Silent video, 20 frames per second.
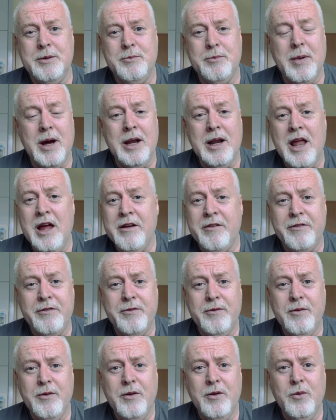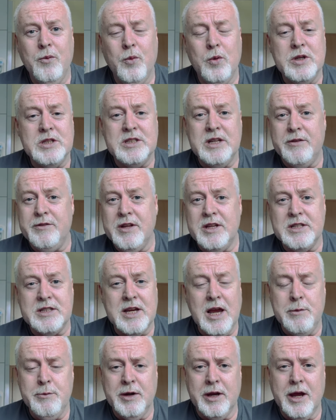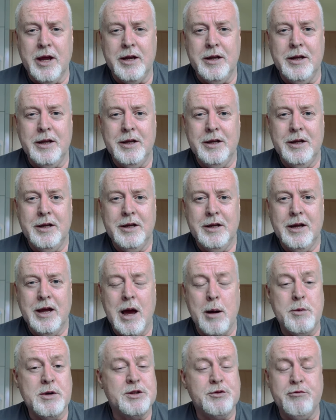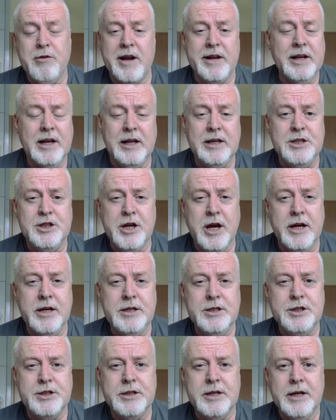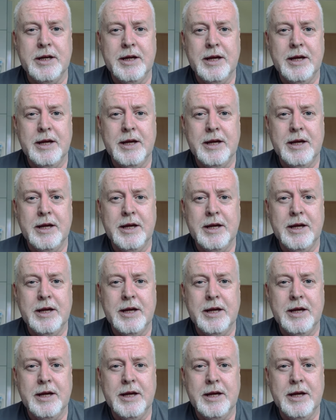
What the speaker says: My life was never the same again. I was radically changed,